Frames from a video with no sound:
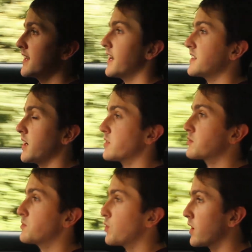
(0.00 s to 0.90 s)
and
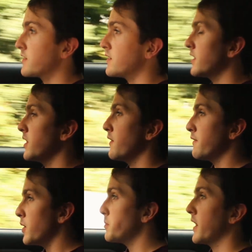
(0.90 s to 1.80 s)
101
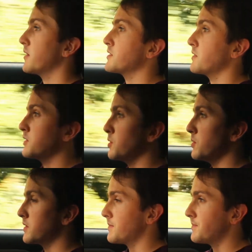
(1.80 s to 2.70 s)
foot-pounds of
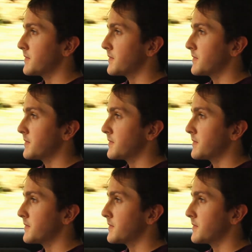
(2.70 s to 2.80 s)
torque.